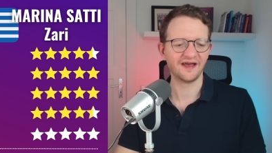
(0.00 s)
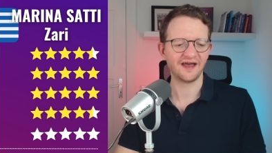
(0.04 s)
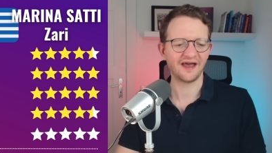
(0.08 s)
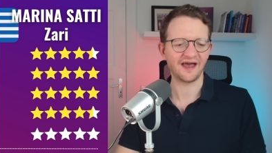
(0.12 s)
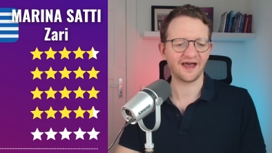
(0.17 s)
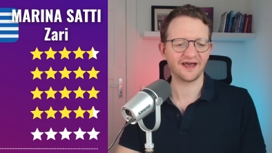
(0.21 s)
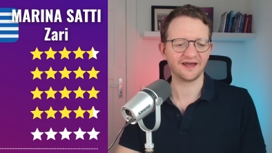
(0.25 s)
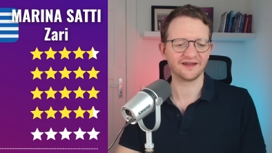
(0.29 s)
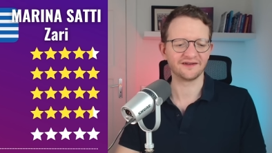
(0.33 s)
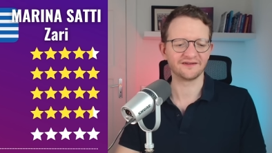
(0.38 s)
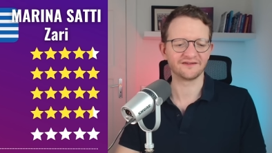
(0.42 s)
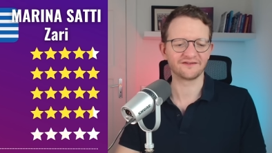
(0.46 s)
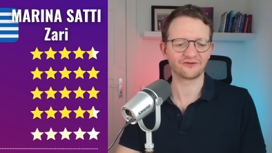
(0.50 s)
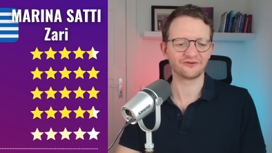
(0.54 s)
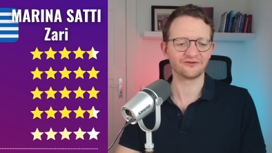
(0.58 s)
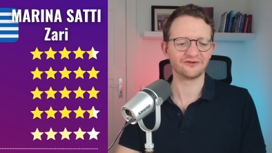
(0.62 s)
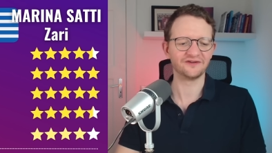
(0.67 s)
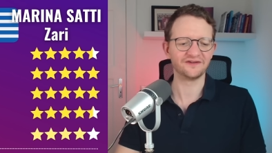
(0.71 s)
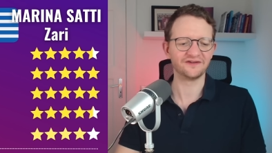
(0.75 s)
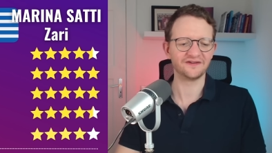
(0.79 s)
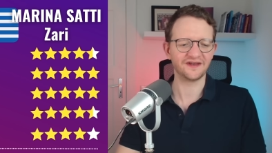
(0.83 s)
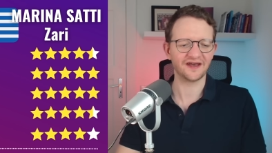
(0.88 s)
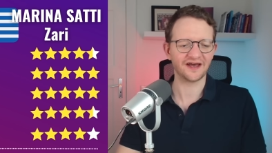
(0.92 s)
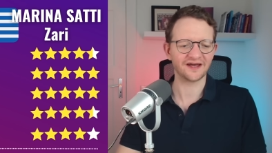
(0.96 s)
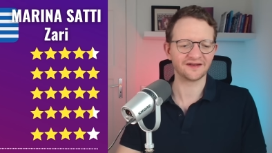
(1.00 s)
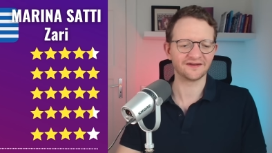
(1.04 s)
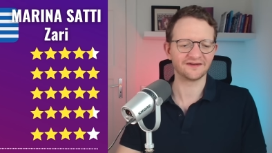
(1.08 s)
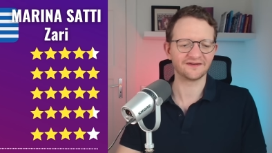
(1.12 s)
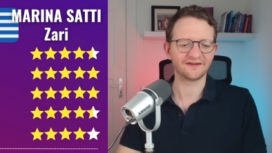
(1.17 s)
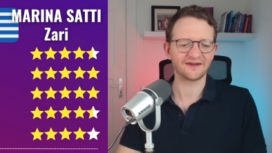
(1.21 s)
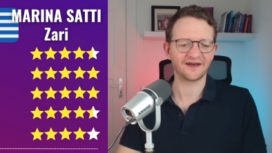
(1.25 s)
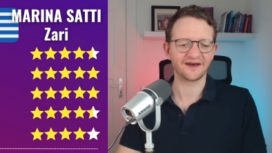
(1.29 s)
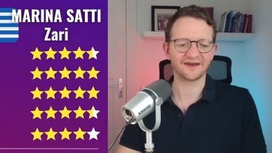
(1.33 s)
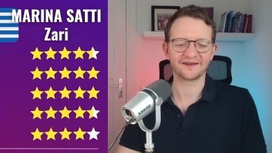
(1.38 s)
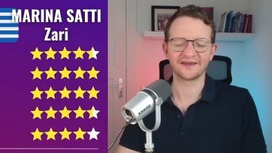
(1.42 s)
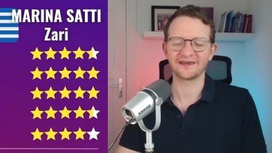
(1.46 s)
And so in the end,
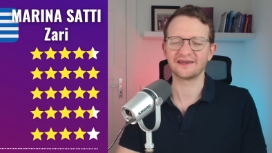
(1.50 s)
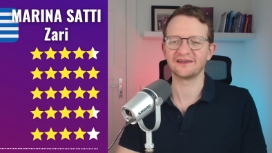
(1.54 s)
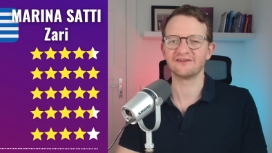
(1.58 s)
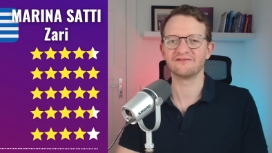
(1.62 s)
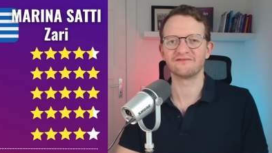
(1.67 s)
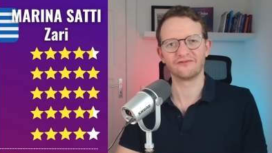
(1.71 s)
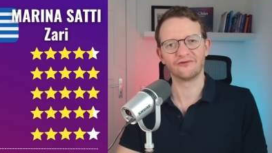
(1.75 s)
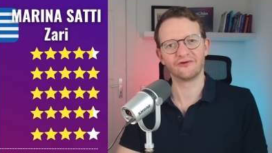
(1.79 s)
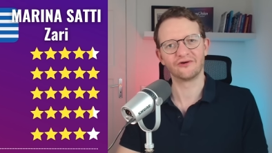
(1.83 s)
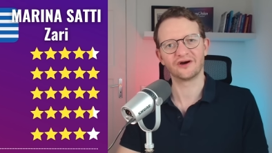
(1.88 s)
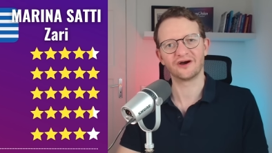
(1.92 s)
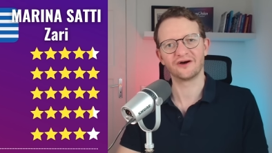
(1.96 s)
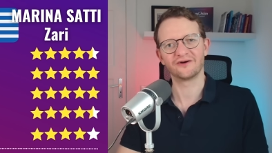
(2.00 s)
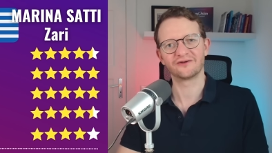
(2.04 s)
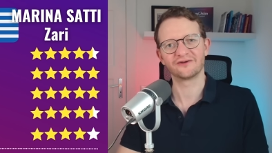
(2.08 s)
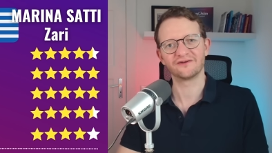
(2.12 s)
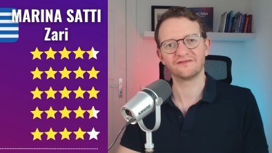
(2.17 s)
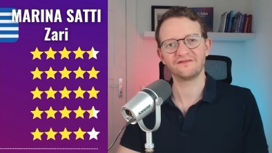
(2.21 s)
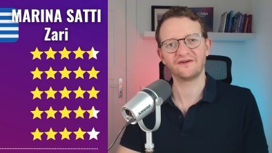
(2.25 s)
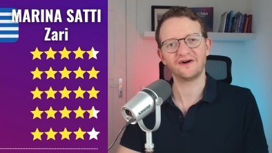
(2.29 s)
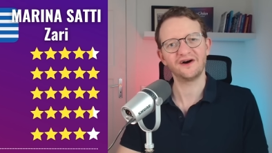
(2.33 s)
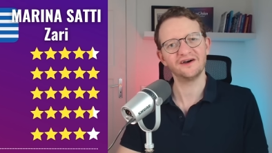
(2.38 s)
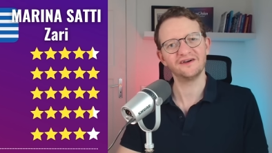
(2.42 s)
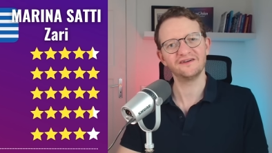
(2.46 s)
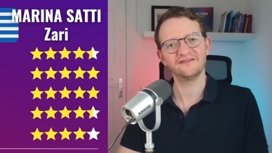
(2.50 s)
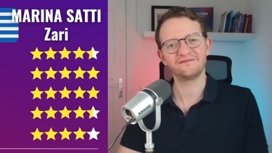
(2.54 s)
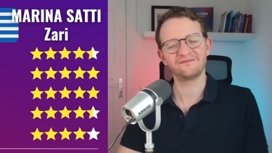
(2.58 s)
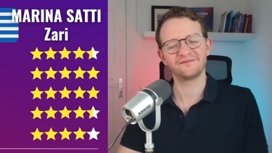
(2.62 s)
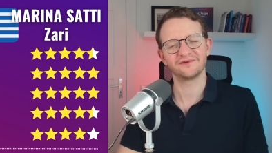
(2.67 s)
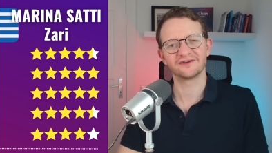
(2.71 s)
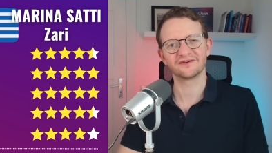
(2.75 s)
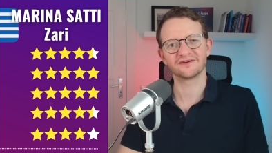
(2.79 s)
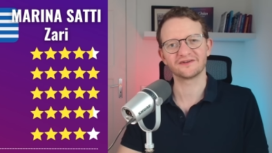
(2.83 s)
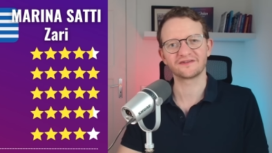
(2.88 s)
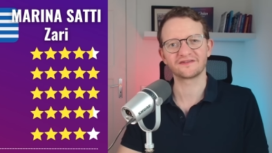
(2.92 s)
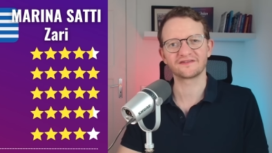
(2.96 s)
I gave 4 out of 5
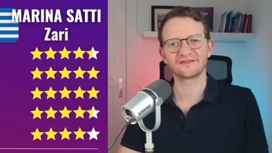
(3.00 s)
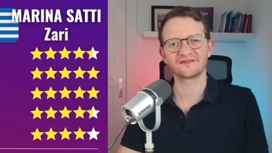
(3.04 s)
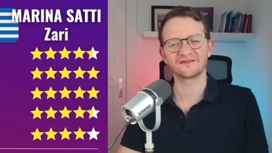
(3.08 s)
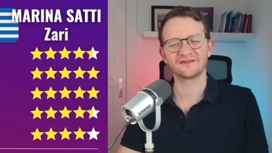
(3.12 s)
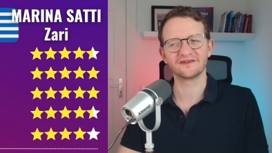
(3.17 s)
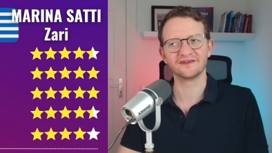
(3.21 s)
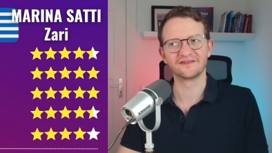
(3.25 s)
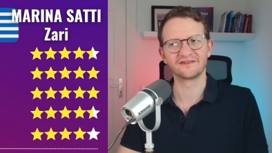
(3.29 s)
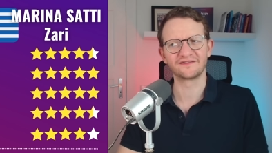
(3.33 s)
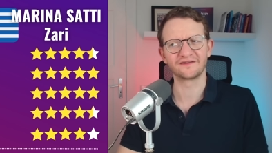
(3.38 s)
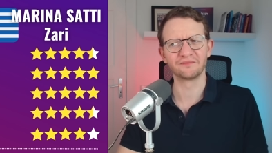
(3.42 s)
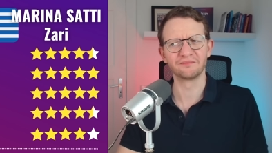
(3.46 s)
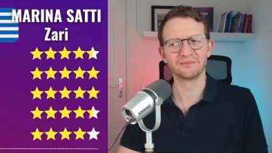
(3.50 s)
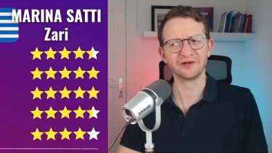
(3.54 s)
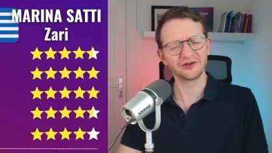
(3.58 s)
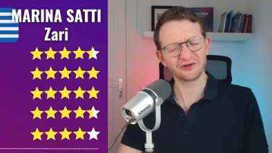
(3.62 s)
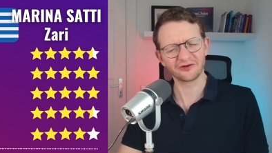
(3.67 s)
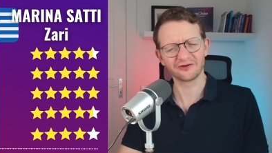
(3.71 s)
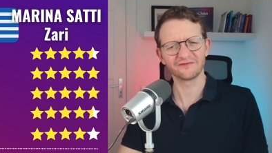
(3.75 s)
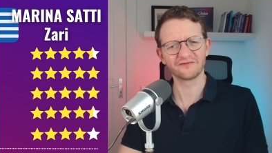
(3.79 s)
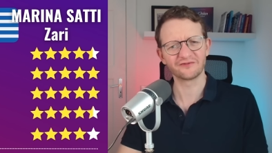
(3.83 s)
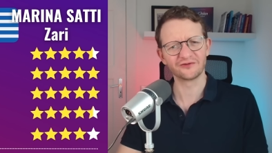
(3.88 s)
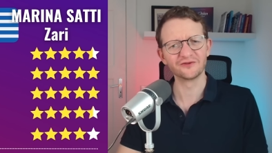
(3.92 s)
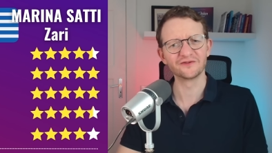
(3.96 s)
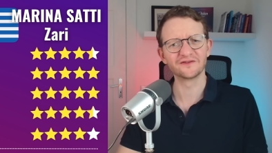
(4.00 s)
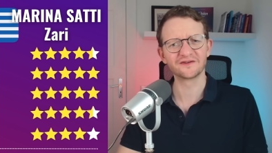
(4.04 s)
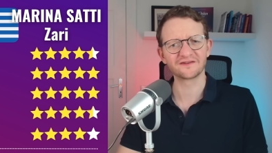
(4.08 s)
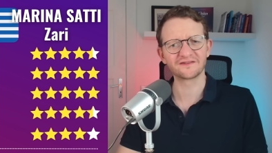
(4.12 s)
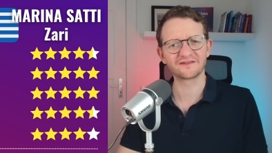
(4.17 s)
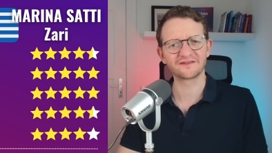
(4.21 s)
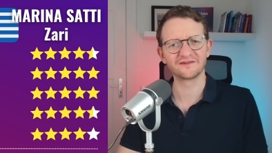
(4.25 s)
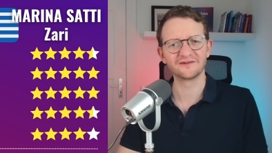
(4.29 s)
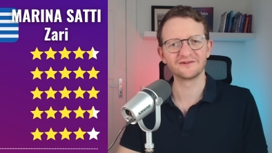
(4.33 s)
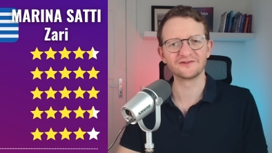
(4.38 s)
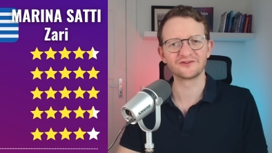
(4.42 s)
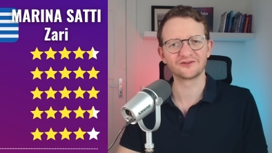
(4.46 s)
because it's a bit confusing
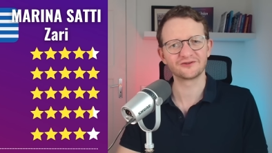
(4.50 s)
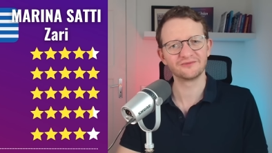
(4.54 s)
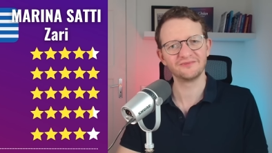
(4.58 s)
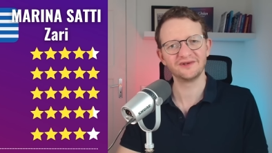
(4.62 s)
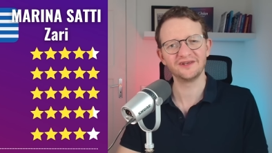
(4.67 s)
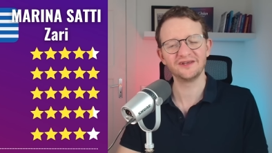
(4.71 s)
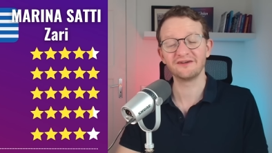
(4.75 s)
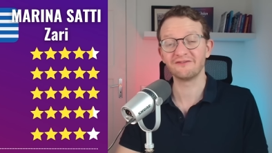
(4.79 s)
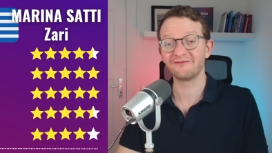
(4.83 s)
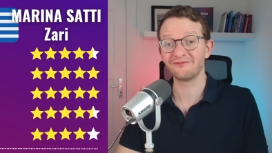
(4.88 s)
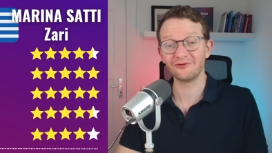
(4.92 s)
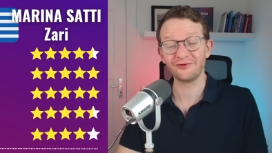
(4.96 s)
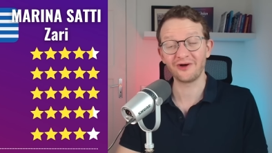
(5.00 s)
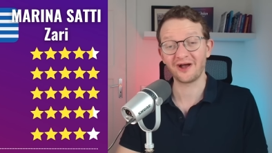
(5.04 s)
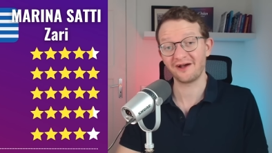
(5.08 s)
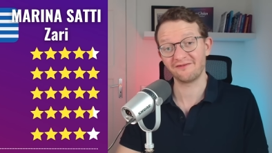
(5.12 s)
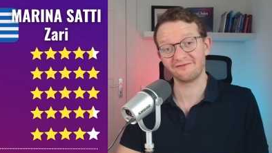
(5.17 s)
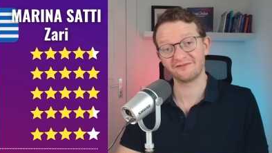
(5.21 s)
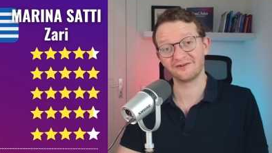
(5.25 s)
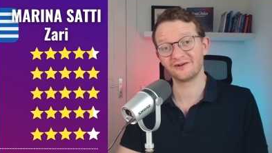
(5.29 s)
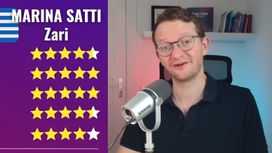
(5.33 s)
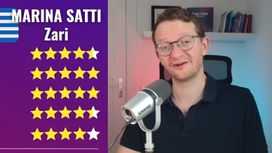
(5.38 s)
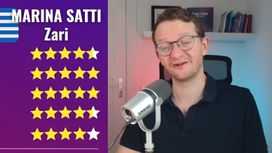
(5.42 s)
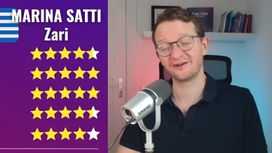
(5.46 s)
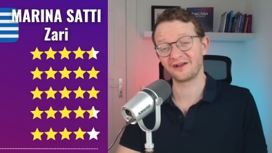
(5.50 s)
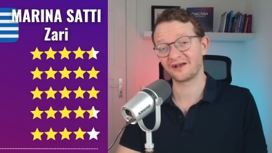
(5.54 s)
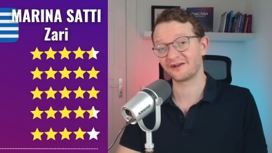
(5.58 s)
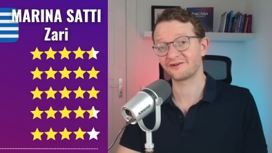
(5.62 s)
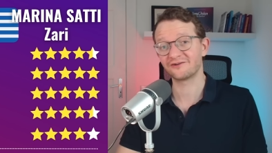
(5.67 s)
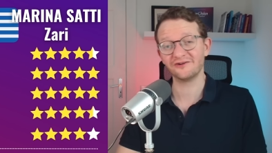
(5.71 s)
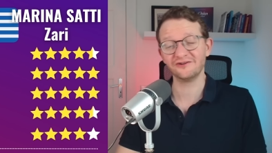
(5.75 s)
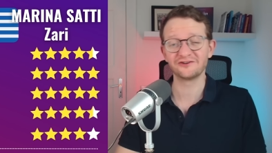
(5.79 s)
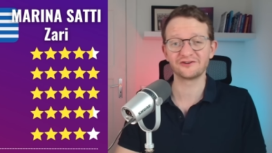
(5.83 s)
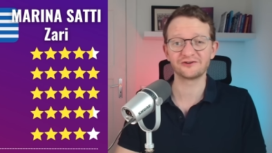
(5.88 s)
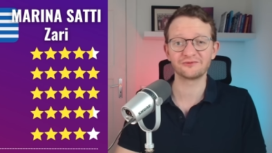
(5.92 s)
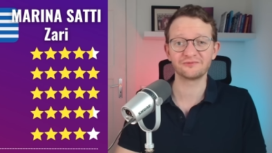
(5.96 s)
still to me. If you have another
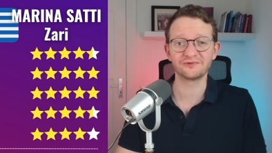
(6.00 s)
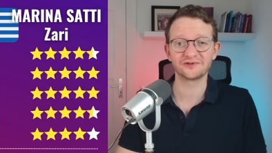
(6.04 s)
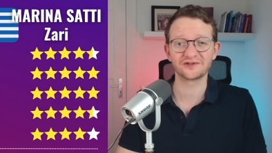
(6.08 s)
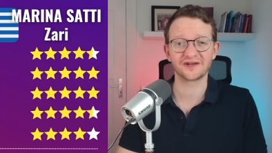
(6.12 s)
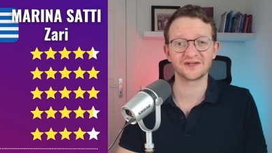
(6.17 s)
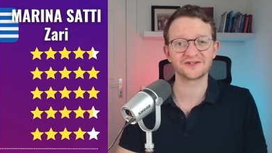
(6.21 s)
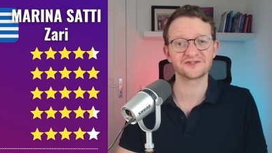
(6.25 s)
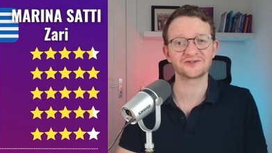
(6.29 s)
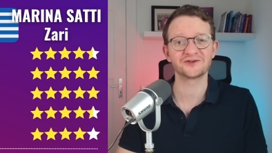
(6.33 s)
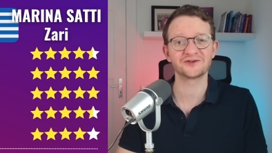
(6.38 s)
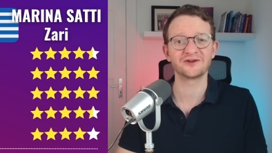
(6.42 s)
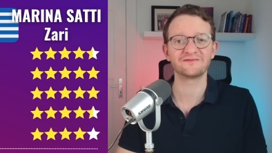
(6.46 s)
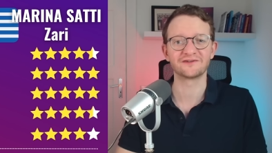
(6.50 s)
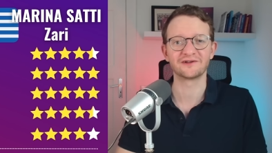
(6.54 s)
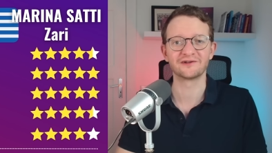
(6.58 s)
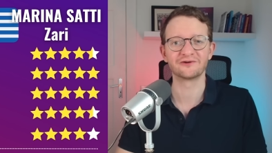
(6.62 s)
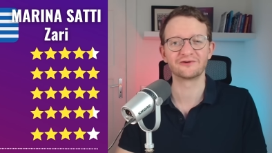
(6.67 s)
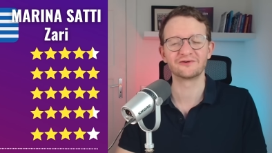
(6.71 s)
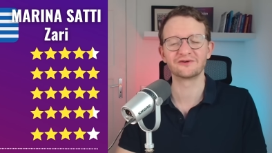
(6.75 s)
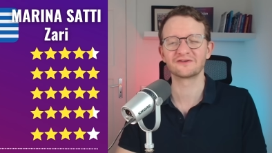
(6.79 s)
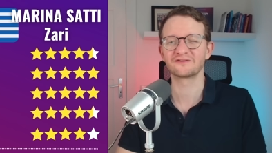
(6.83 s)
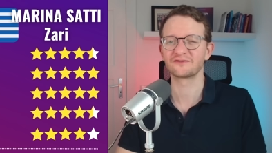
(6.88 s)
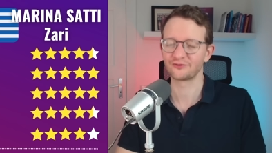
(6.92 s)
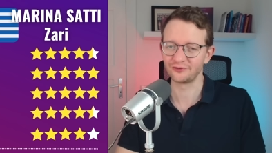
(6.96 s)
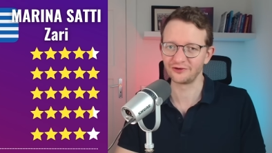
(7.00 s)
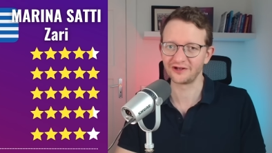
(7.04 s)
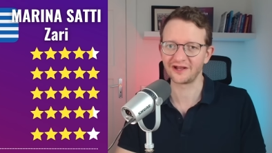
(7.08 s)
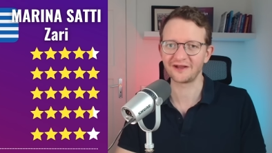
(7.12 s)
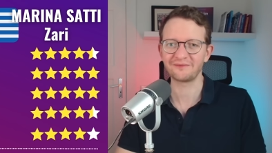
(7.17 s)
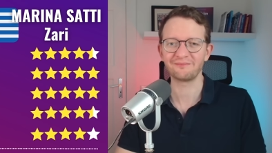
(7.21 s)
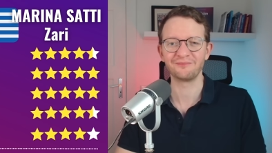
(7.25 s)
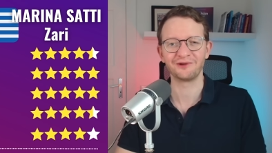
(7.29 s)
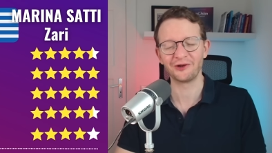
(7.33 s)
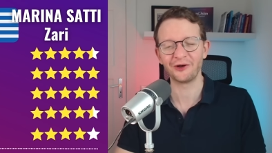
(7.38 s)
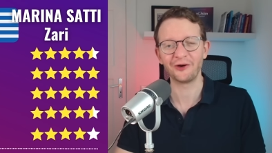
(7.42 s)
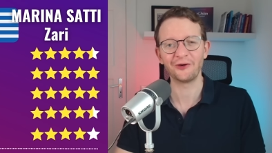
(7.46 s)
interpretation of the lyrics, do let me
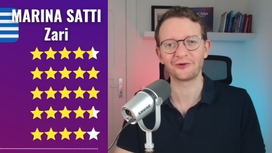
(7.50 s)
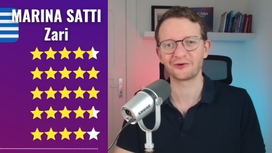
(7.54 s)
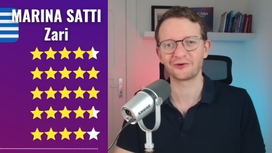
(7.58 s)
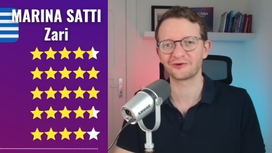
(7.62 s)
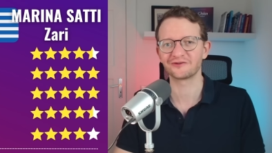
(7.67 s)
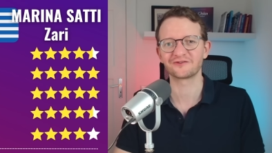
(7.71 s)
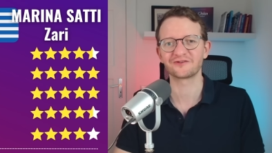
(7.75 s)
know, because